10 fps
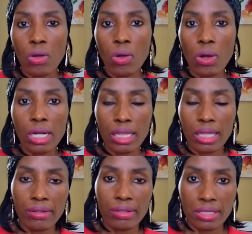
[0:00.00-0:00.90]
all
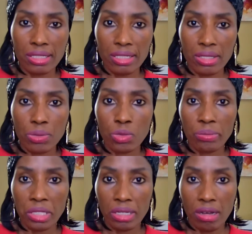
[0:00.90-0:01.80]
clearances will
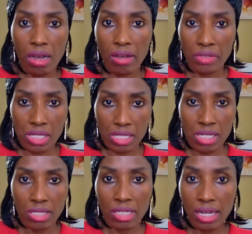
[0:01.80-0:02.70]
be
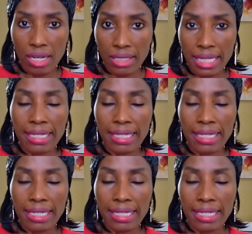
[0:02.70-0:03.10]
obviously done,